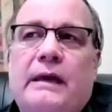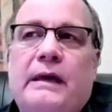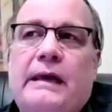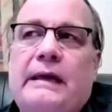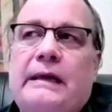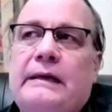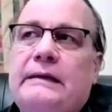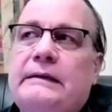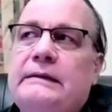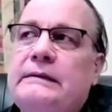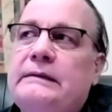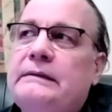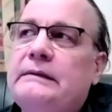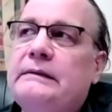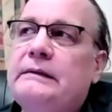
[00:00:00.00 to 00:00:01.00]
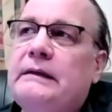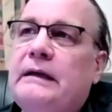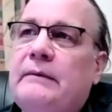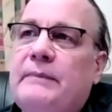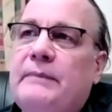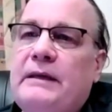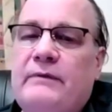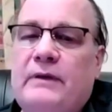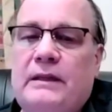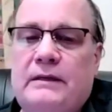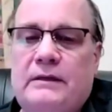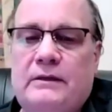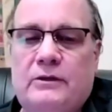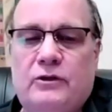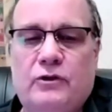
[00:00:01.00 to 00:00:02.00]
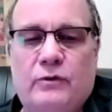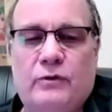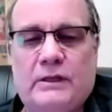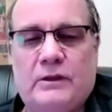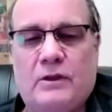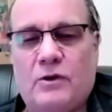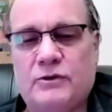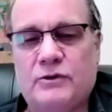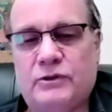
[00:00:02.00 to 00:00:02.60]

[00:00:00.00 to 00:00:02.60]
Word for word: And um, even doing long,